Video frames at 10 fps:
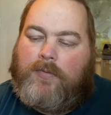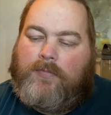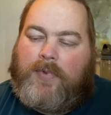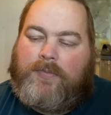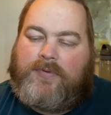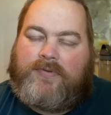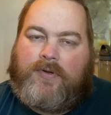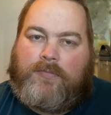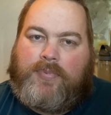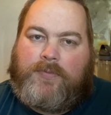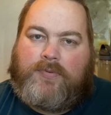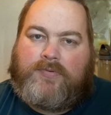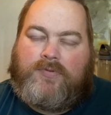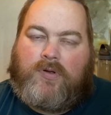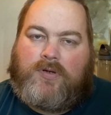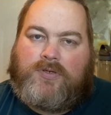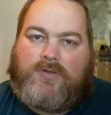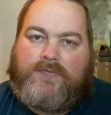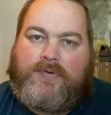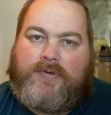maybe certain people's knowledge
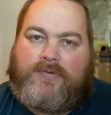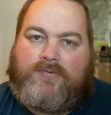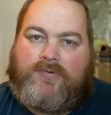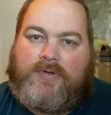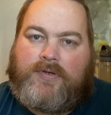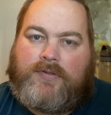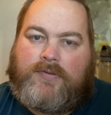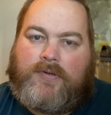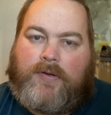of history and